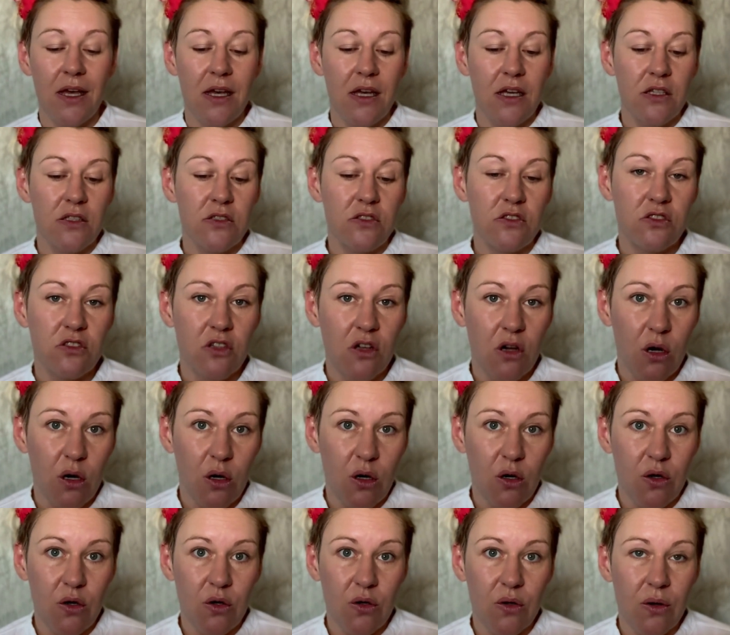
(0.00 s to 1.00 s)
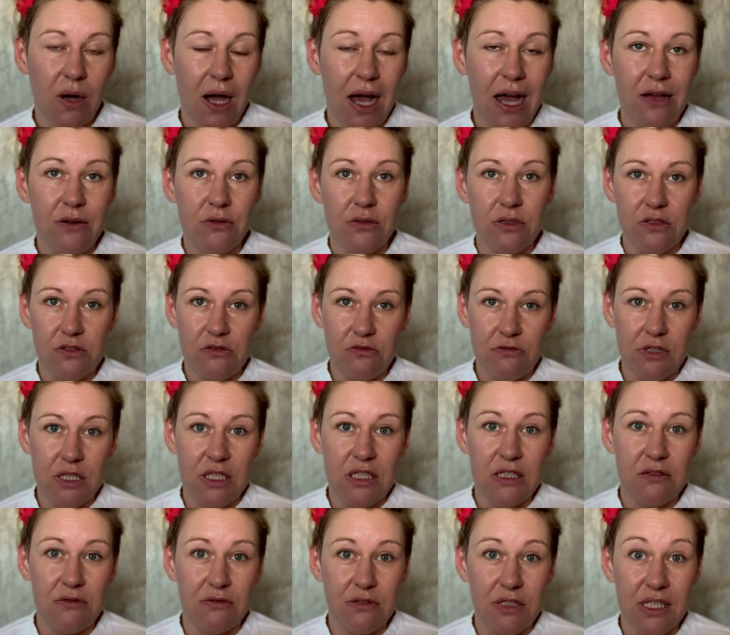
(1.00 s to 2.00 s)
So I was really,
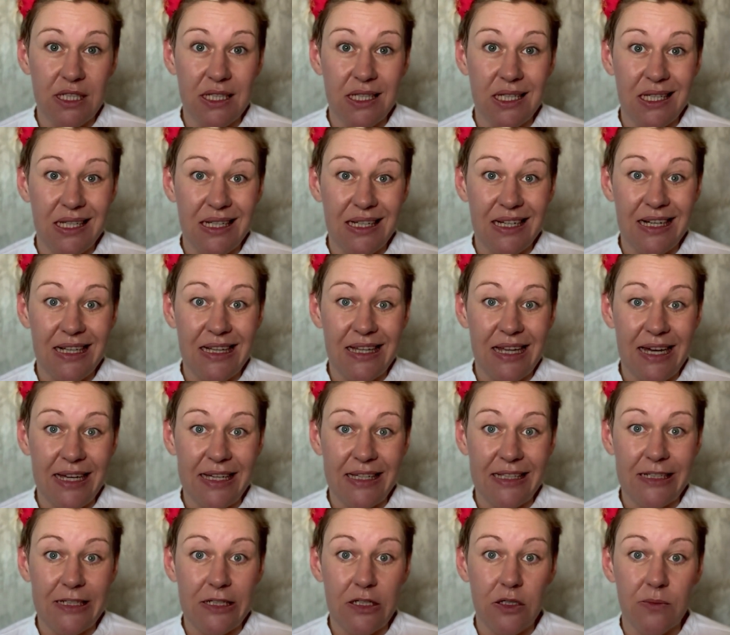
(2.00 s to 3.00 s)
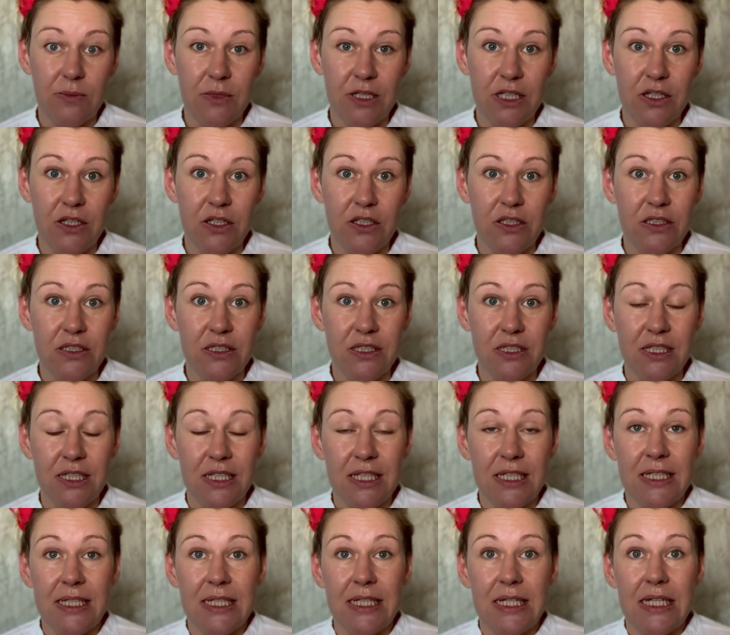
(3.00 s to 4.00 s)
really like, oh my God,
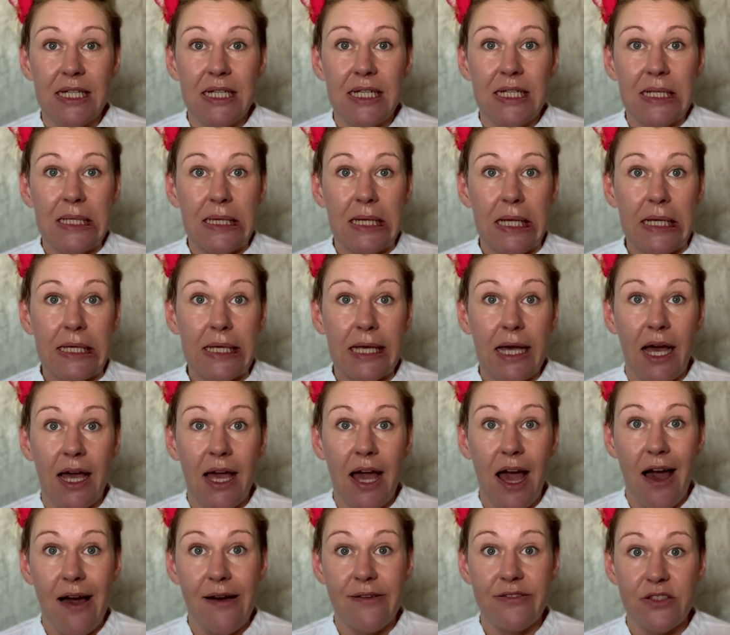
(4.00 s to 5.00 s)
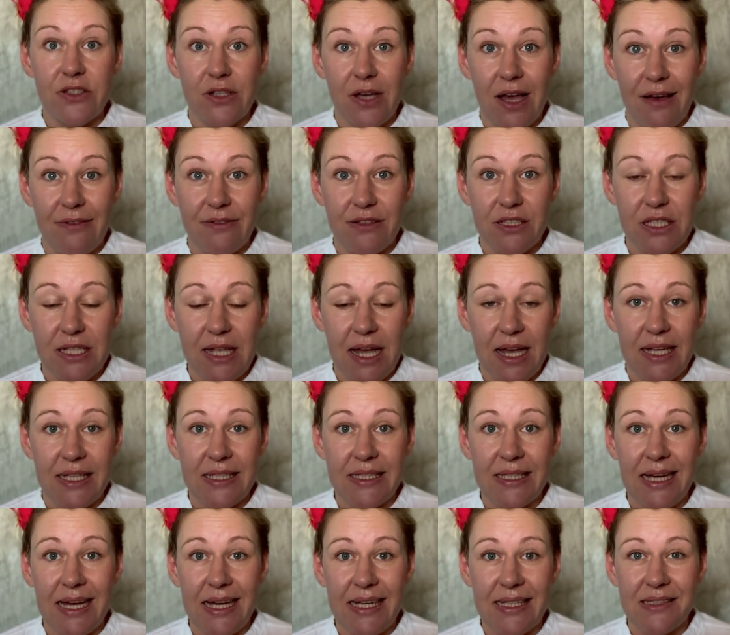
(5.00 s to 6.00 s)
Like I have to have it done
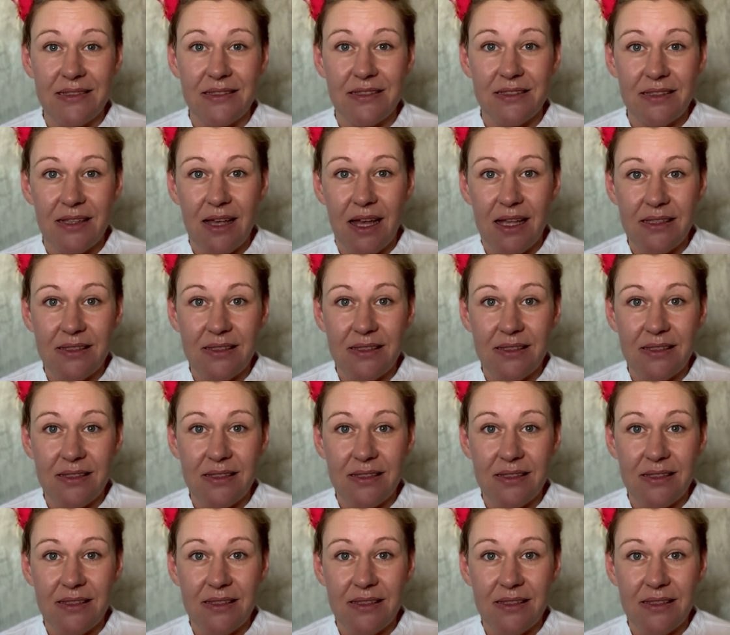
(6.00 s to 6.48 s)
and